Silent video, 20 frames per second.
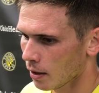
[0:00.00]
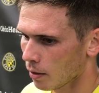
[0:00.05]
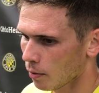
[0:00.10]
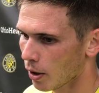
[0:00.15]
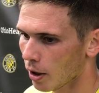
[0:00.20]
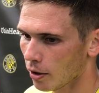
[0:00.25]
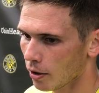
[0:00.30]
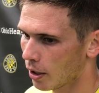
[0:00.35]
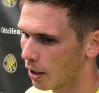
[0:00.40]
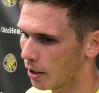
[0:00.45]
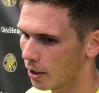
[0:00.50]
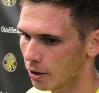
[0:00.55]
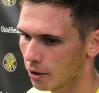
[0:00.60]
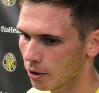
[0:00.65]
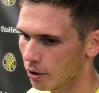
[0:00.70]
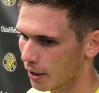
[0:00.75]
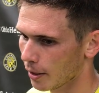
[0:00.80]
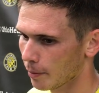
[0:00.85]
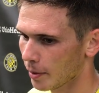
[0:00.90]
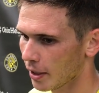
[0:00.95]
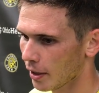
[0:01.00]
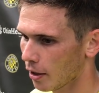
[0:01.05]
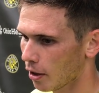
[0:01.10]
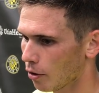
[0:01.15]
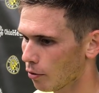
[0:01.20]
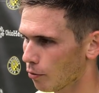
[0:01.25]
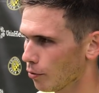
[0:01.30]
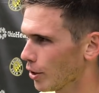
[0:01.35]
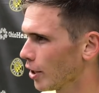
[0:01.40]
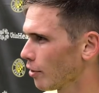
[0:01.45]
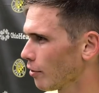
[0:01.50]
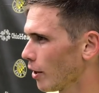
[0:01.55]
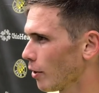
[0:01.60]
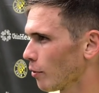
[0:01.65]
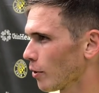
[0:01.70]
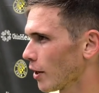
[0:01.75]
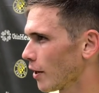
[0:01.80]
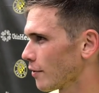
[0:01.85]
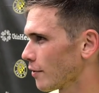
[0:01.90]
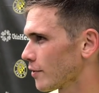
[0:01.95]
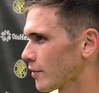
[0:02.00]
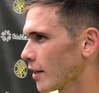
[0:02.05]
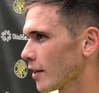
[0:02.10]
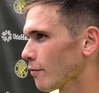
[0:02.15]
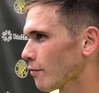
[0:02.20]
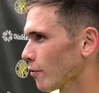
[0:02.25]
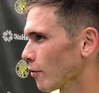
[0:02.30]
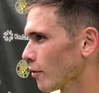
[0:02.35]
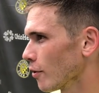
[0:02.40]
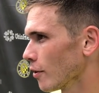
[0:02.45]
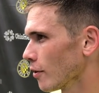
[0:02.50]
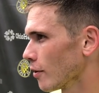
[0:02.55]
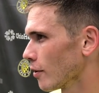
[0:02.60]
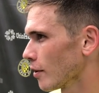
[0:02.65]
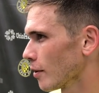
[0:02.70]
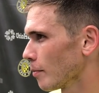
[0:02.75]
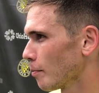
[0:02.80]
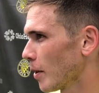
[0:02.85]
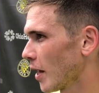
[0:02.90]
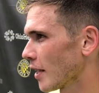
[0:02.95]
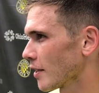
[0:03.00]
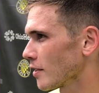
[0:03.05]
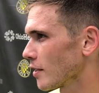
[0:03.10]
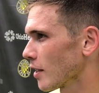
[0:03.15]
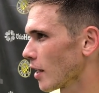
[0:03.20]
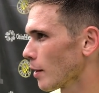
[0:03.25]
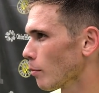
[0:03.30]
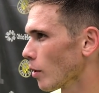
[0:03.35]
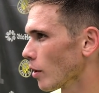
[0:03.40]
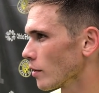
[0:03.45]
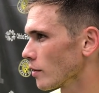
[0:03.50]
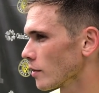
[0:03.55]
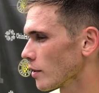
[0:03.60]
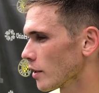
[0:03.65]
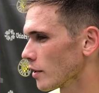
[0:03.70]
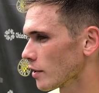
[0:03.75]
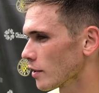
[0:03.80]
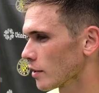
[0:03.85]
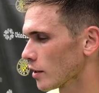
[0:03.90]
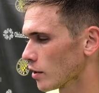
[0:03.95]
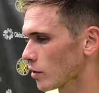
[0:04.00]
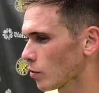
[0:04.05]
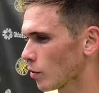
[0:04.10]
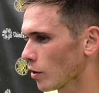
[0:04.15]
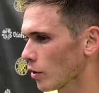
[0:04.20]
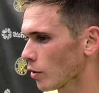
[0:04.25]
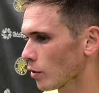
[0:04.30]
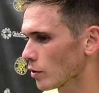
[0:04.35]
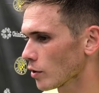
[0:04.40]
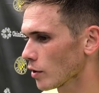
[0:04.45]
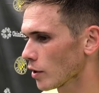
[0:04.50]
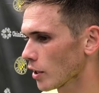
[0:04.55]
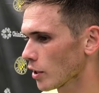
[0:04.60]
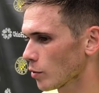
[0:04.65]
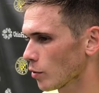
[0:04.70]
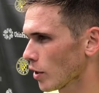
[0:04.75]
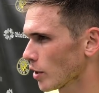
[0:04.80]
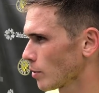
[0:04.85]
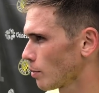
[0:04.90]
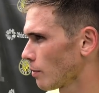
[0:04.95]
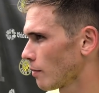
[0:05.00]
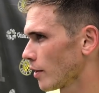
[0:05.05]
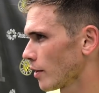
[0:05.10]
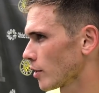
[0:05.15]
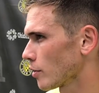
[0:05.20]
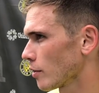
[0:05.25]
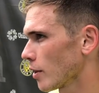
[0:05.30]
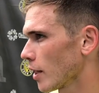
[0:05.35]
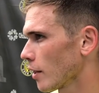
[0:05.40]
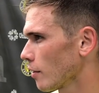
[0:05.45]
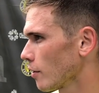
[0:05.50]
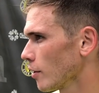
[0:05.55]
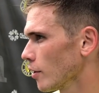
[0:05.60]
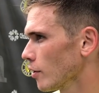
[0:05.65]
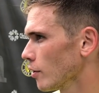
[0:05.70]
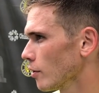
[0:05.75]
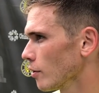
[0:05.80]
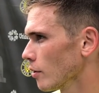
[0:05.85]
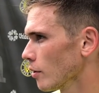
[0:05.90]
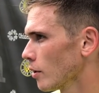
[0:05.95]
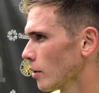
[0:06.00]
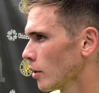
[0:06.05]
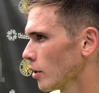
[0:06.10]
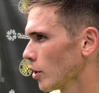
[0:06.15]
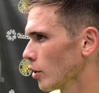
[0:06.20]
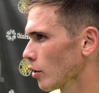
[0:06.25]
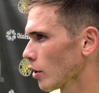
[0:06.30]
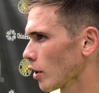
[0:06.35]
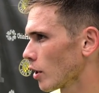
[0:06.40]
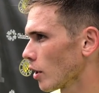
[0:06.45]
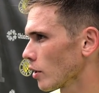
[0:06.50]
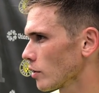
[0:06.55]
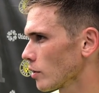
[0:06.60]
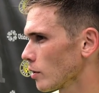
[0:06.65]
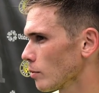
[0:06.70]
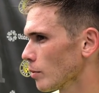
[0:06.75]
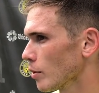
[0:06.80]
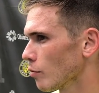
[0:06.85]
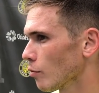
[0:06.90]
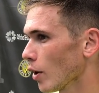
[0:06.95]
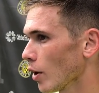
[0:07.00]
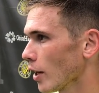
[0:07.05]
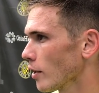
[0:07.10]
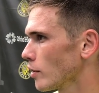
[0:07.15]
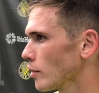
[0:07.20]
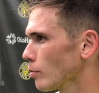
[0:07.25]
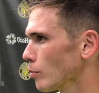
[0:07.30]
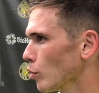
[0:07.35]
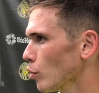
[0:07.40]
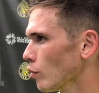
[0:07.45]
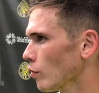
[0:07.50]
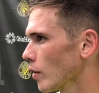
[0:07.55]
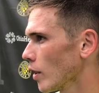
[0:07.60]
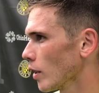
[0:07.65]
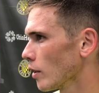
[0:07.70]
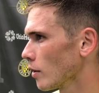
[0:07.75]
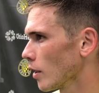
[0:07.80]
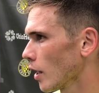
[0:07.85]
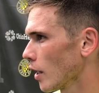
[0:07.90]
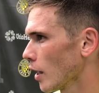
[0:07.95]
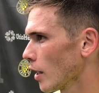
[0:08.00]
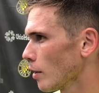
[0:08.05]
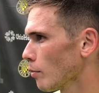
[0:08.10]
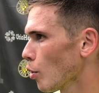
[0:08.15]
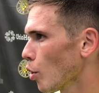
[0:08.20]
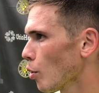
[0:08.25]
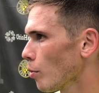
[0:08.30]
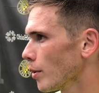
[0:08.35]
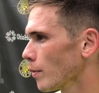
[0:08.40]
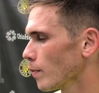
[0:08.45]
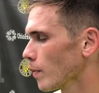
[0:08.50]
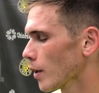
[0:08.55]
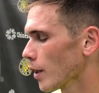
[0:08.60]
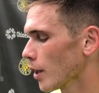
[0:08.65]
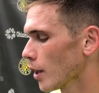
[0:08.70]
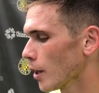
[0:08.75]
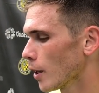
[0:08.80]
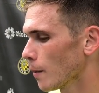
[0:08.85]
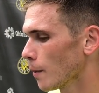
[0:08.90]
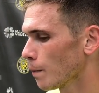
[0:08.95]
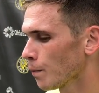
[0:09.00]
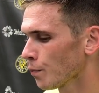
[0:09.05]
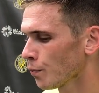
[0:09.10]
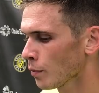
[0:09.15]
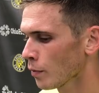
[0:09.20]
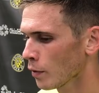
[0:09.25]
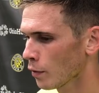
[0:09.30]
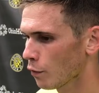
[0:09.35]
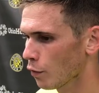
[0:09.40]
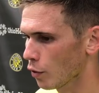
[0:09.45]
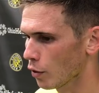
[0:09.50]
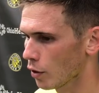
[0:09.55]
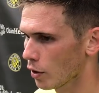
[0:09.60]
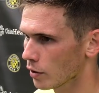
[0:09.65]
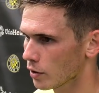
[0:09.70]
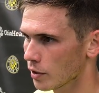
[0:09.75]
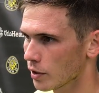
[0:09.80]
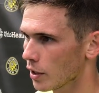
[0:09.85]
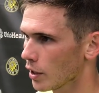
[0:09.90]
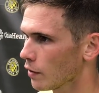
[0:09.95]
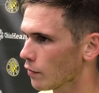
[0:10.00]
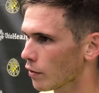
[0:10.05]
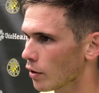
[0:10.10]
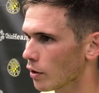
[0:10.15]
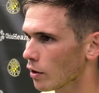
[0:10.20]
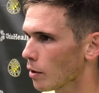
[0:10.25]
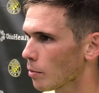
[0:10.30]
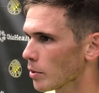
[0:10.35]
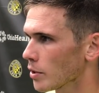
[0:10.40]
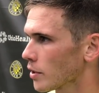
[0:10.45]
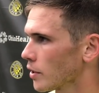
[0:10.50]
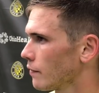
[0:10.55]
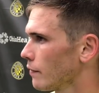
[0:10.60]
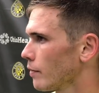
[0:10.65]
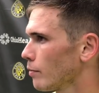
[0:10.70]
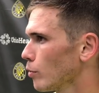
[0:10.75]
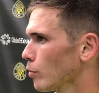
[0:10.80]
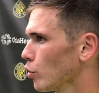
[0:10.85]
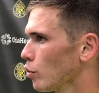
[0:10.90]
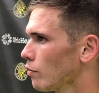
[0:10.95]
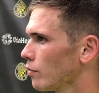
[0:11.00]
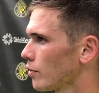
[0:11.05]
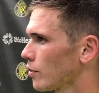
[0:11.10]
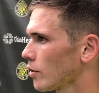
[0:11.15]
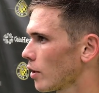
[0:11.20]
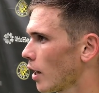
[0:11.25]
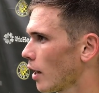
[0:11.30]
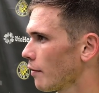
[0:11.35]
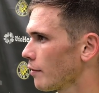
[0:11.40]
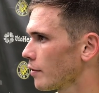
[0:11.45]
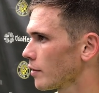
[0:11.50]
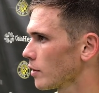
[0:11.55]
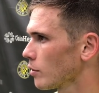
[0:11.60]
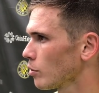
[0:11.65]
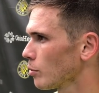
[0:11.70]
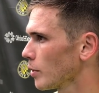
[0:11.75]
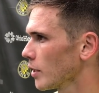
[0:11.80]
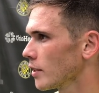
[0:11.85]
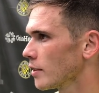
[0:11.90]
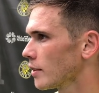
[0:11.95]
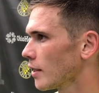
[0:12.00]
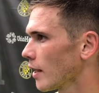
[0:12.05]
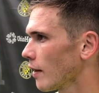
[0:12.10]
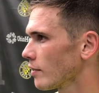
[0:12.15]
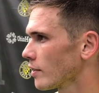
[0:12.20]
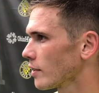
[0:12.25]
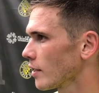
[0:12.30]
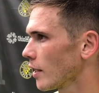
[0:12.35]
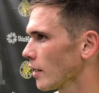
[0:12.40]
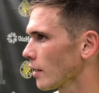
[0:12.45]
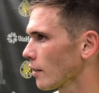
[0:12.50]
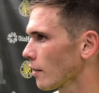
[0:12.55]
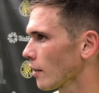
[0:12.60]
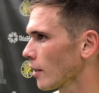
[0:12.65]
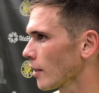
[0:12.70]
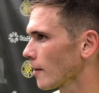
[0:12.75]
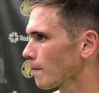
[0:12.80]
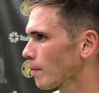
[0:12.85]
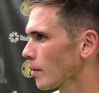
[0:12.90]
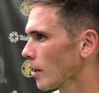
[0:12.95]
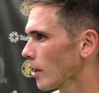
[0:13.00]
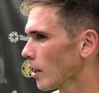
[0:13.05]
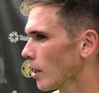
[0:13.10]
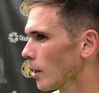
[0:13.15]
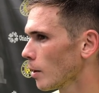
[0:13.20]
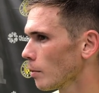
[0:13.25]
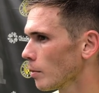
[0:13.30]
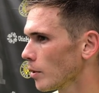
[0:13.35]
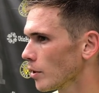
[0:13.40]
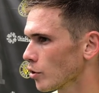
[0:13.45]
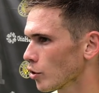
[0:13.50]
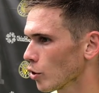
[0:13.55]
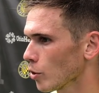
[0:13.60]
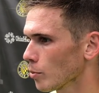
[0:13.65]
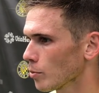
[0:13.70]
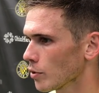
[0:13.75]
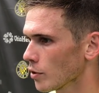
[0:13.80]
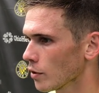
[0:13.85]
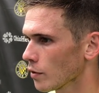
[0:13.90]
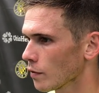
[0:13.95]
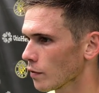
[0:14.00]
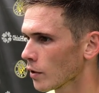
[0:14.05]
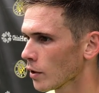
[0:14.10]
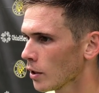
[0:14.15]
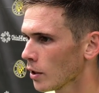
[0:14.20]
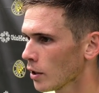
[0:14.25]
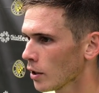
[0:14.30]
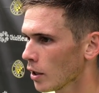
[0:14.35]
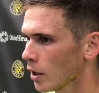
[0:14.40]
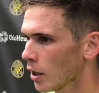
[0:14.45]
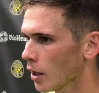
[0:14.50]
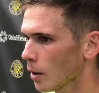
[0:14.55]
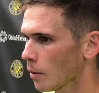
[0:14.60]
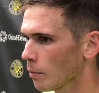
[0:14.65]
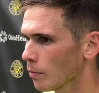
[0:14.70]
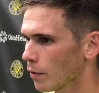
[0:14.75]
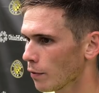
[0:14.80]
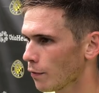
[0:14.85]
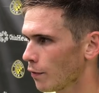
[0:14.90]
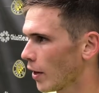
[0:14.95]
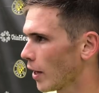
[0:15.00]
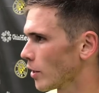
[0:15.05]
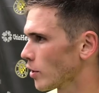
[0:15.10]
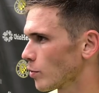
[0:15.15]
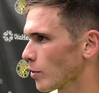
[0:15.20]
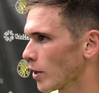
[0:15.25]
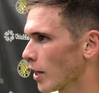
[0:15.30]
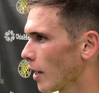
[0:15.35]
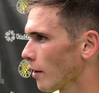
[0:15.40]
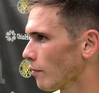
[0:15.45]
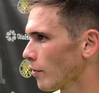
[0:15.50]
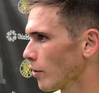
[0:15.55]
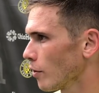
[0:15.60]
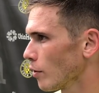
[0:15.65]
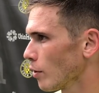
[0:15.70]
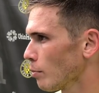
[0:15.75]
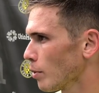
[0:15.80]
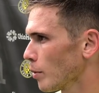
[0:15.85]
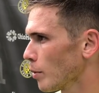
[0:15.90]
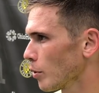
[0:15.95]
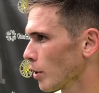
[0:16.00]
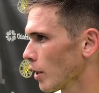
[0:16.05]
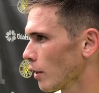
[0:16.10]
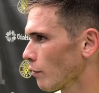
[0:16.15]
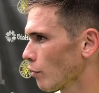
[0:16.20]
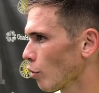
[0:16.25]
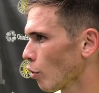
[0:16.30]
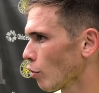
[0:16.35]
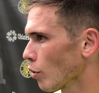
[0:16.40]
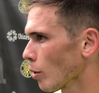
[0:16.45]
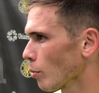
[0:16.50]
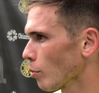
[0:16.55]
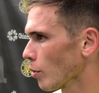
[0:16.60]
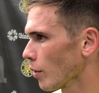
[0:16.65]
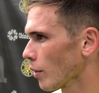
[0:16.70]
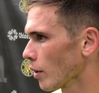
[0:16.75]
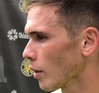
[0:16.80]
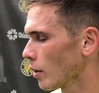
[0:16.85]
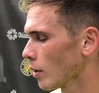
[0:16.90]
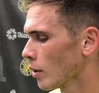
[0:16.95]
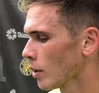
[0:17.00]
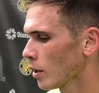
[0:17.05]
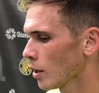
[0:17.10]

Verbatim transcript: Well, look, I mean, I'll reiterate what I've said for the past nine months. It's it's one of those things where, as a professional athlete, you're you're accustomed and ready to move at, at any moment. Um, for the city of Columbus, if it moves, obviously it would be a devastating thing um, in terms of um, the fans we have here, the people that have grown up with it.